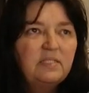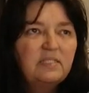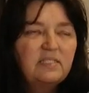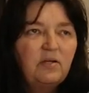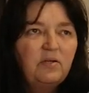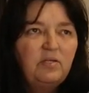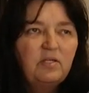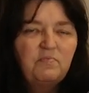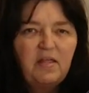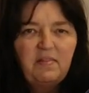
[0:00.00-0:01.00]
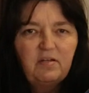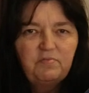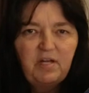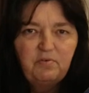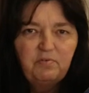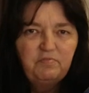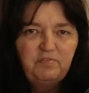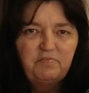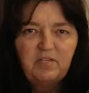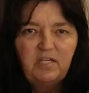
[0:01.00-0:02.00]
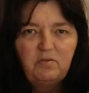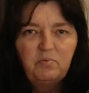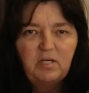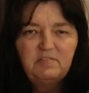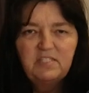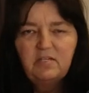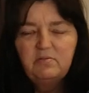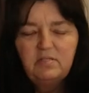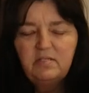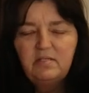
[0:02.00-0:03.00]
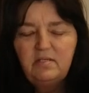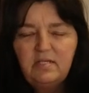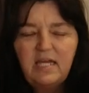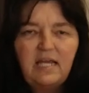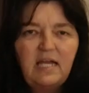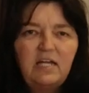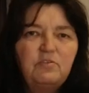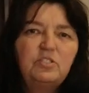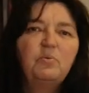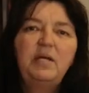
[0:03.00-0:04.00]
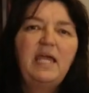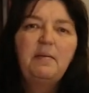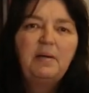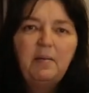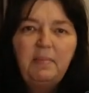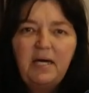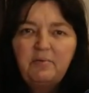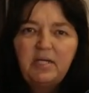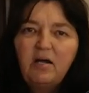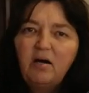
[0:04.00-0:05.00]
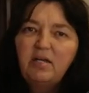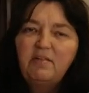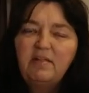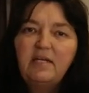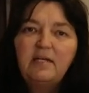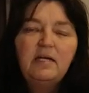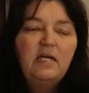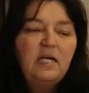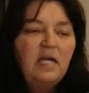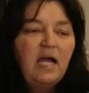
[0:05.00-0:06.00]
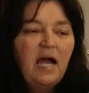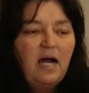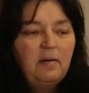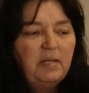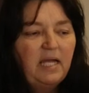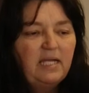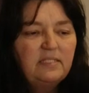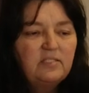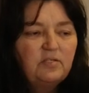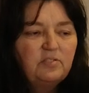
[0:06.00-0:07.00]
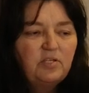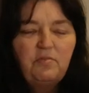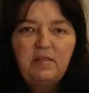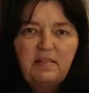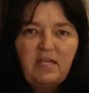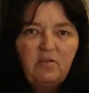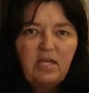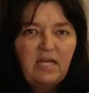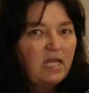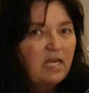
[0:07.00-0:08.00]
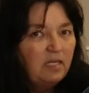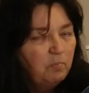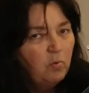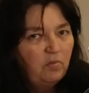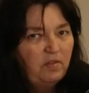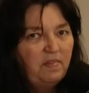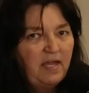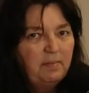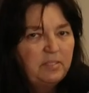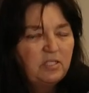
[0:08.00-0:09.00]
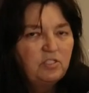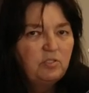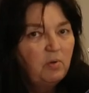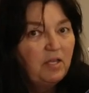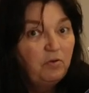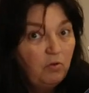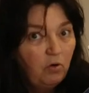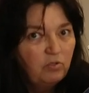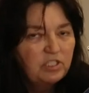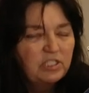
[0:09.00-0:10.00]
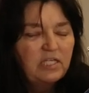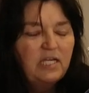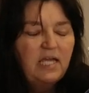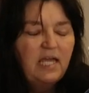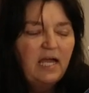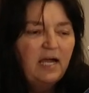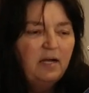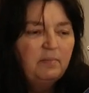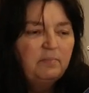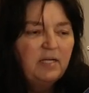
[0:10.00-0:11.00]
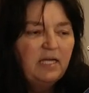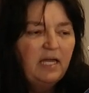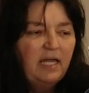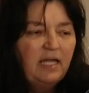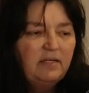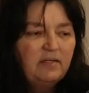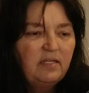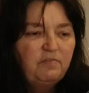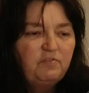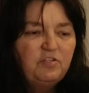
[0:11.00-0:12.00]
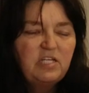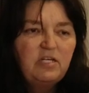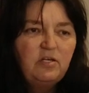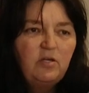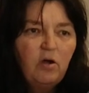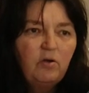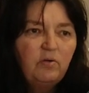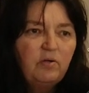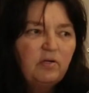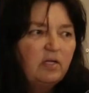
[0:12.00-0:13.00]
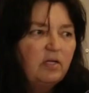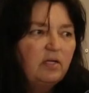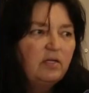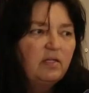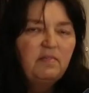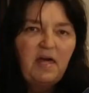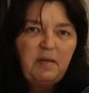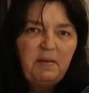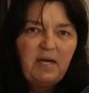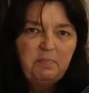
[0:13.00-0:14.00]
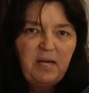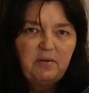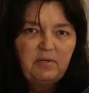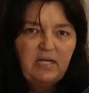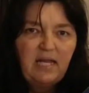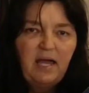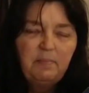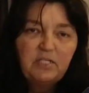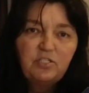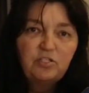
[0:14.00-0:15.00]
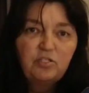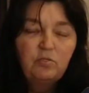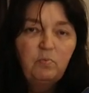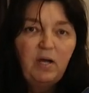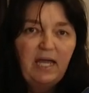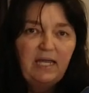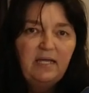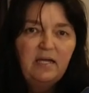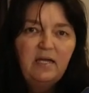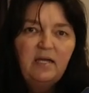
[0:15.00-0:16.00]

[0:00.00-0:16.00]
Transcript: So you can round it off 115 or whatever. So you're getting 120 amp hour battery kind of thing. And don't think that you're getting any more than that, because you are not. And if you didn't know that about a battery and how much it should weigh,